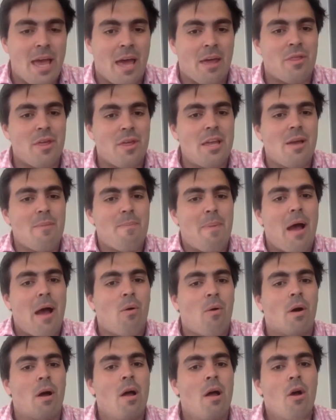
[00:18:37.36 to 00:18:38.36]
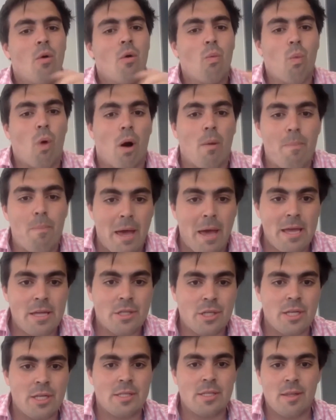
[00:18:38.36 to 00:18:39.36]
yeah, think about what
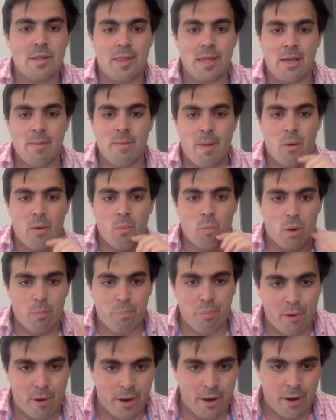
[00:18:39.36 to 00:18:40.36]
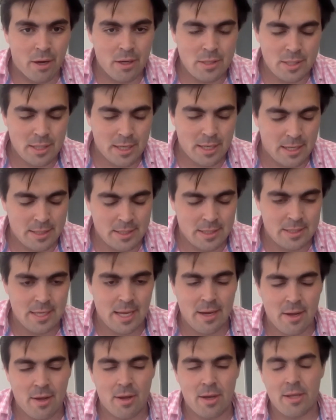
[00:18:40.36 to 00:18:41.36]
pages, think about what products. And as I
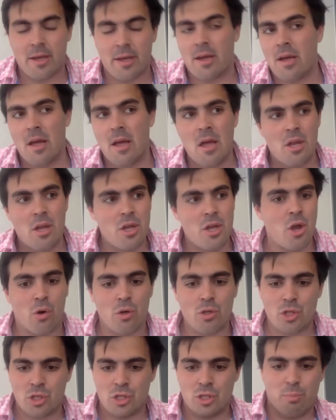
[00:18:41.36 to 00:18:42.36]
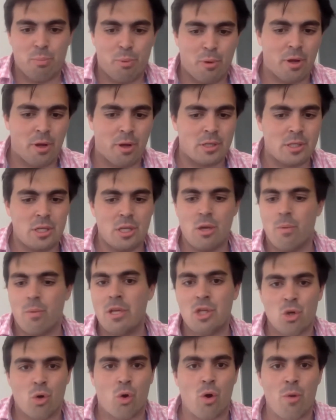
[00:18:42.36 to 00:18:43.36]
said earlier, not just the products that you
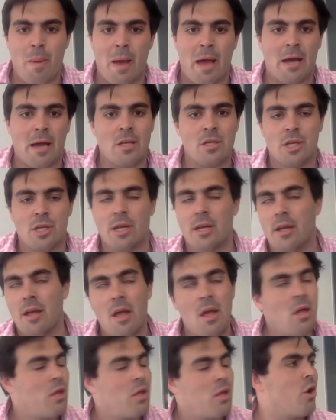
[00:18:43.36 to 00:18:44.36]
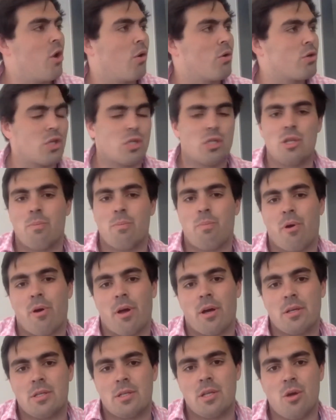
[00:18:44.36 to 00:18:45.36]
enjoy packaging, not just the
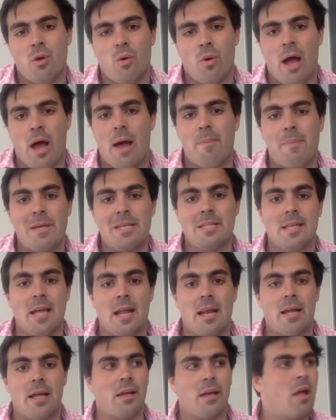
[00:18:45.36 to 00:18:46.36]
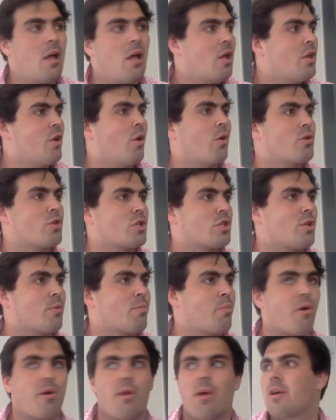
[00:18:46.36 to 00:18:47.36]
products that you're happy selling, not just the
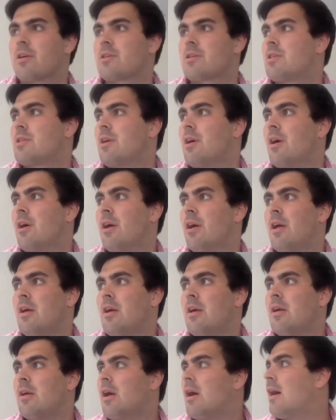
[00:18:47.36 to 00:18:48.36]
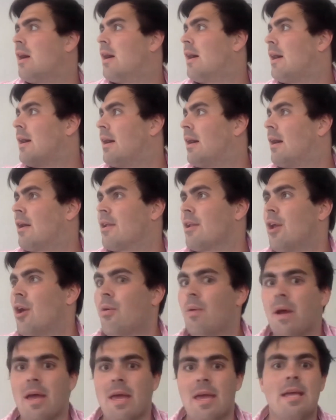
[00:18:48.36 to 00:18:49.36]
products that,
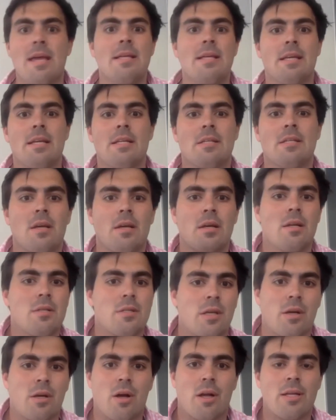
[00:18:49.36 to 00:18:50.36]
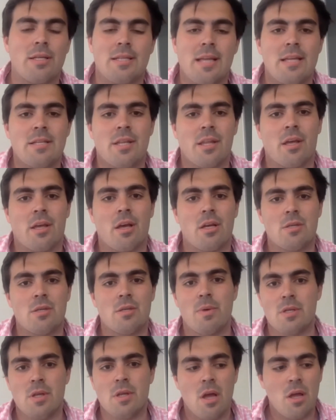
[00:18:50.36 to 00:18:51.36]
are easy to kind of send to the
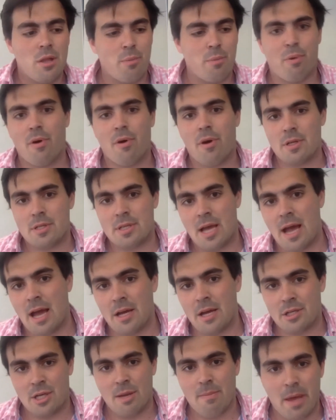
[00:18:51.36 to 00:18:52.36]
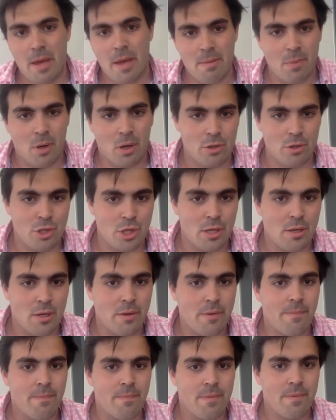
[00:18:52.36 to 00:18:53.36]
customers, the products that actually make margin.
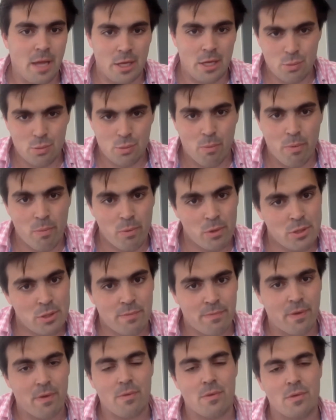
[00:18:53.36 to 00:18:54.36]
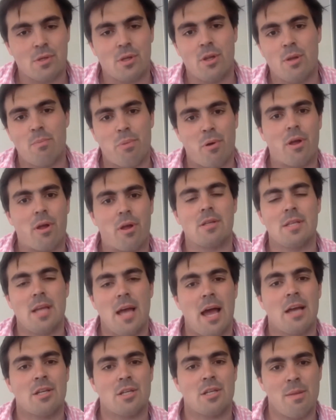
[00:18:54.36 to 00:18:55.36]
That's what we want to focus on. The products that
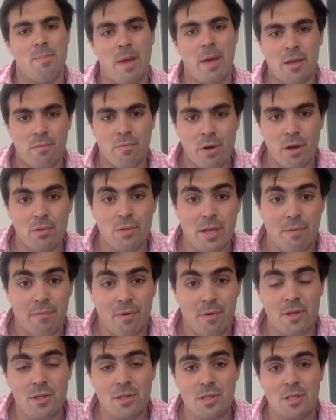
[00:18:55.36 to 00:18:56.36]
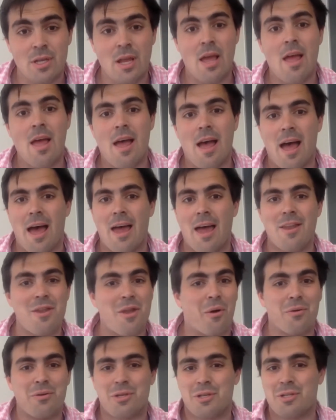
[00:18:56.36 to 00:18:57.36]
actually make a real difference and
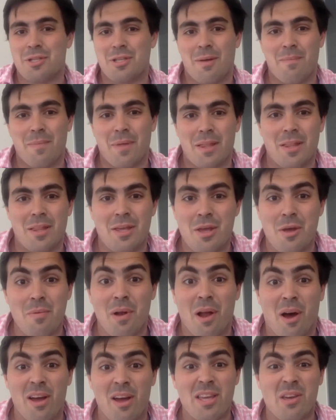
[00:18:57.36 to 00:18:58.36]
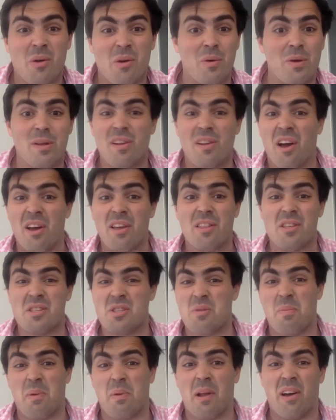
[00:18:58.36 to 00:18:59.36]
not just something that you like or you like the
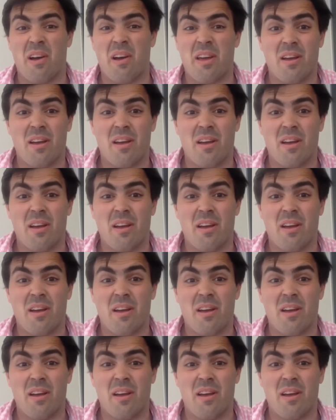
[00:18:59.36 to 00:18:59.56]
supplier.